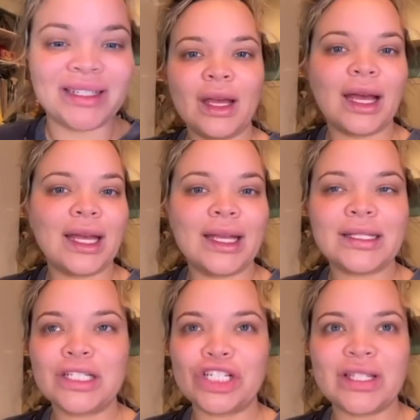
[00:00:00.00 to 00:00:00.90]
I guess it
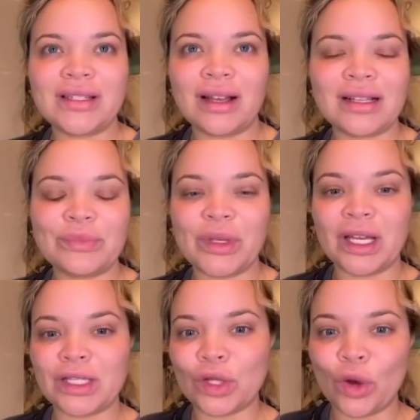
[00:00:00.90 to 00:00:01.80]
just sucks because
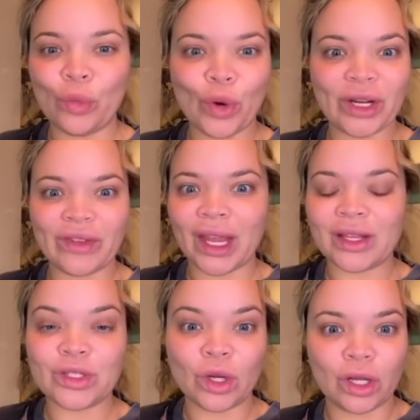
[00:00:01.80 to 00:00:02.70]
the whole point of cancel
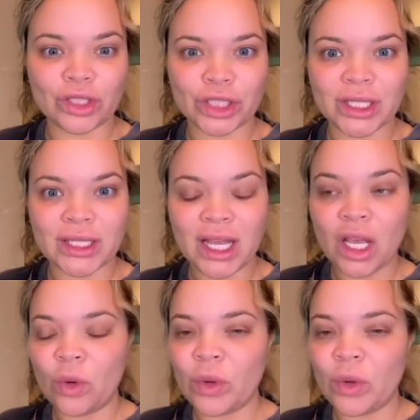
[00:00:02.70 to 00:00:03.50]
culture is we